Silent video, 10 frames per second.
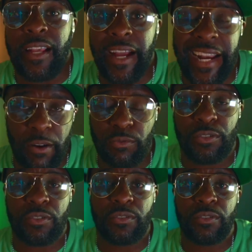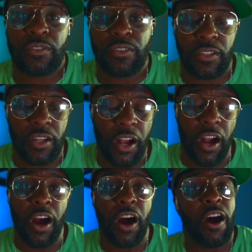got out.
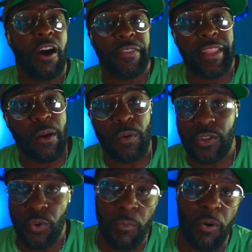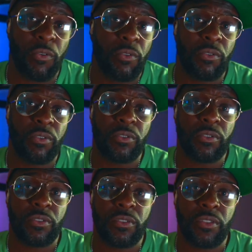And that was normal.
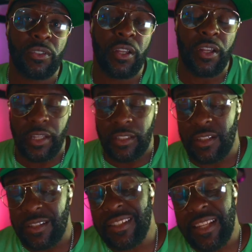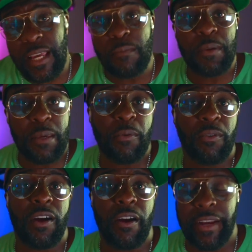The same
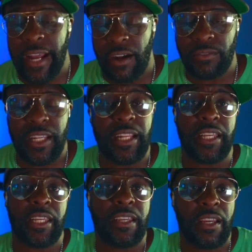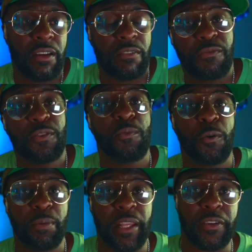people are now telling
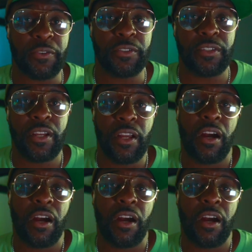football players,